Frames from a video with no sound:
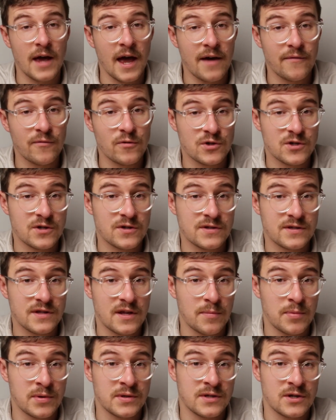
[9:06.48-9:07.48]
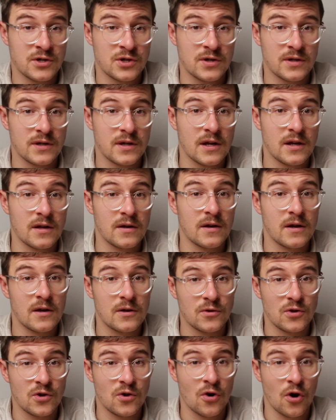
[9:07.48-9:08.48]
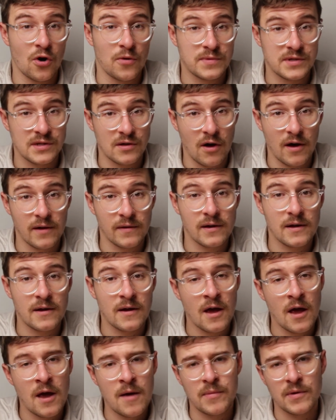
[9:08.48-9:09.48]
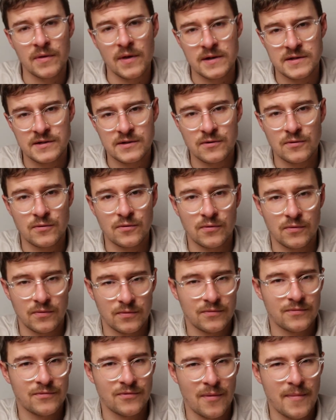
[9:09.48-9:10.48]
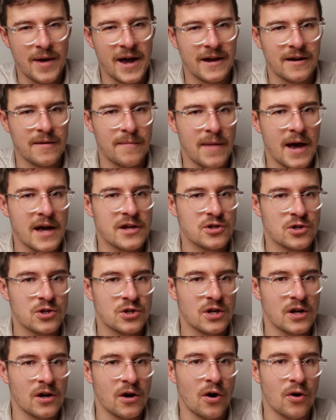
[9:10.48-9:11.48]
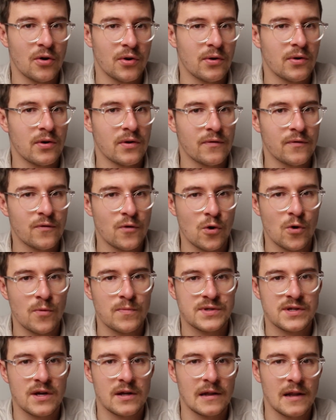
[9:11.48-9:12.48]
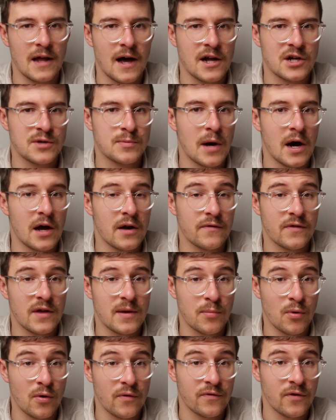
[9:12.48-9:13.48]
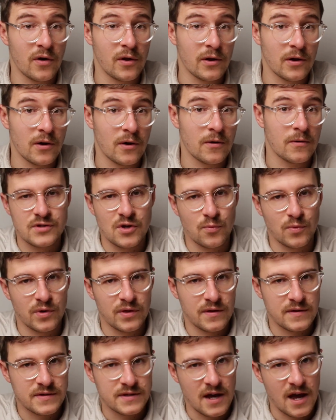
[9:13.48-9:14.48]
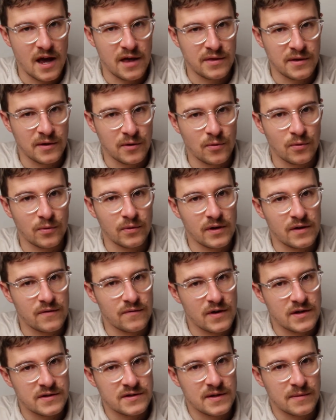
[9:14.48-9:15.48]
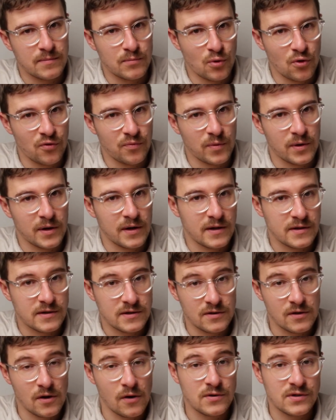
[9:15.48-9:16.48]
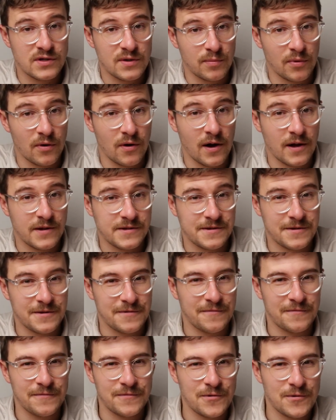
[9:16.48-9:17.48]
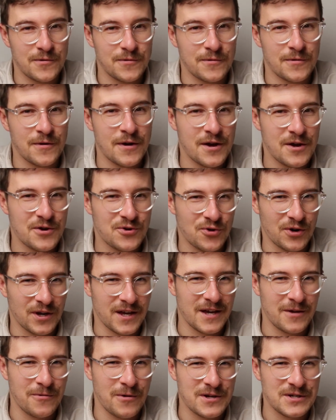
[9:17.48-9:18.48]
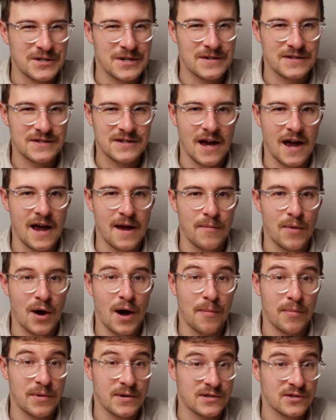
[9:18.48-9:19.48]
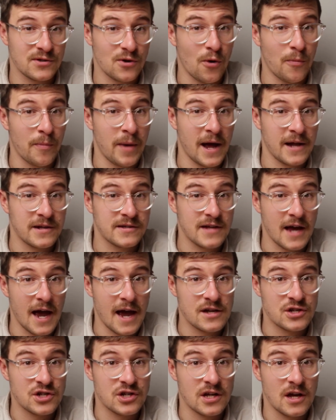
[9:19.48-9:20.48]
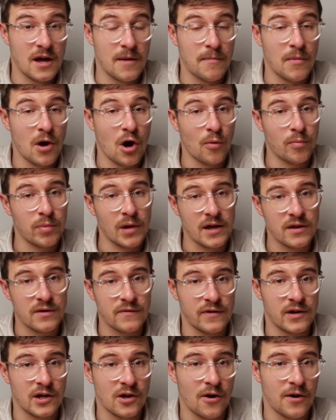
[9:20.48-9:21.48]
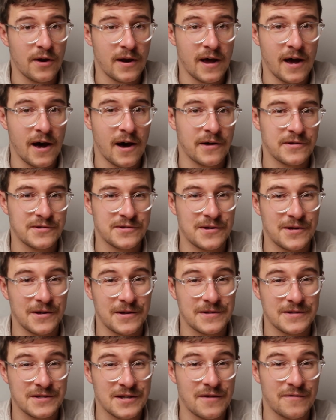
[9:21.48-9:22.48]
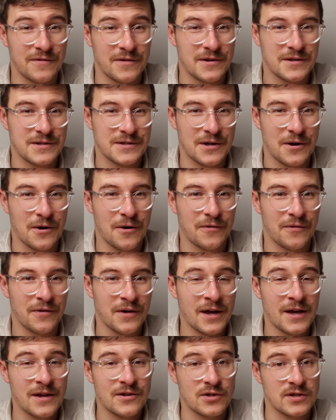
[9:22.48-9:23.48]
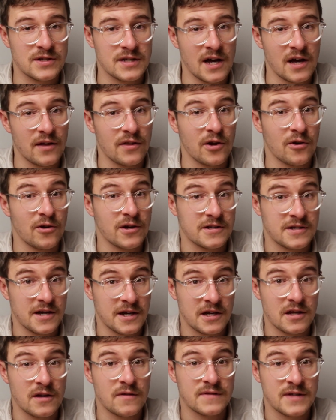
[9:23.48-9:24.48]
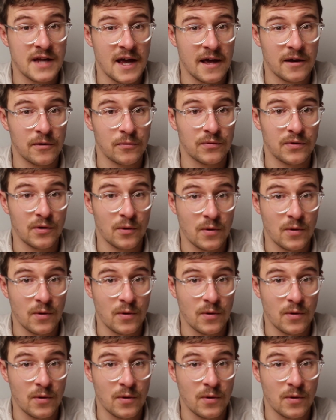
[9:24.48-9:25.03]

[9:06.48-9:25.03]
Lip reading: They have reduced their position in New Hope slightly, but they still remain a major shareholder and it forms a large part of their portfolio. So with this ethical investing movement, it's no surprise that a few tricky questions came up at Soul Patts AGM. I'll play the video now so you can see for yourself just how their executives handled the